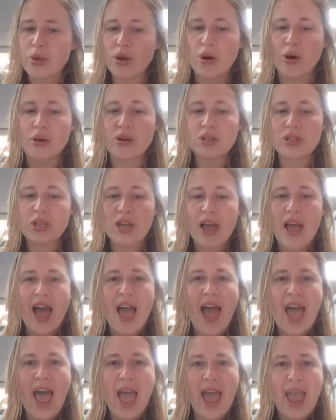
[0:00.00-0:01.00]
got
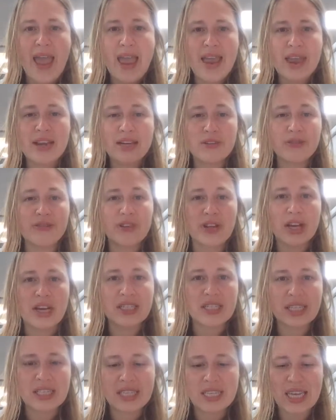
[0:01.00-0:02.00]
8
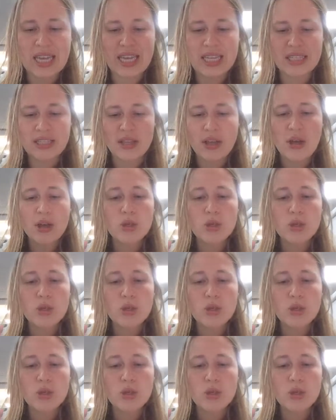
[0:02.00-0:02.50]
vertices,